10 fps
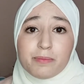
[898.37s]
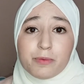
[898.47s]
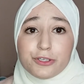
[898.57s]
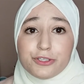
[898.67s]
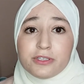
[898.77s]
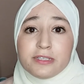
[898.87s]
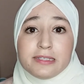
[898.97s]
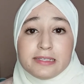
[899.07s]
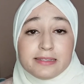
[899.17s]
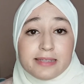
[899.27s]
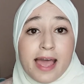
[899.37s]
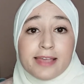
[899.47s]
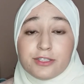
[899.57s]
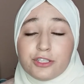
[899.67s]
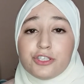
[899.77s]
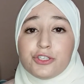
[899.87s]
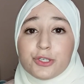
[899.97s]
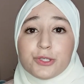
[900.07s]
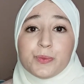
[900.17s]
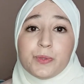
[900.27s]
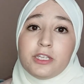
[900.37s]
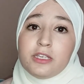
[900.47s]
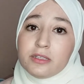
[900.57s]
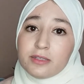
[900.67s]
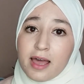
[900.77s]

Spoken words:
opportunities. As teachers, we need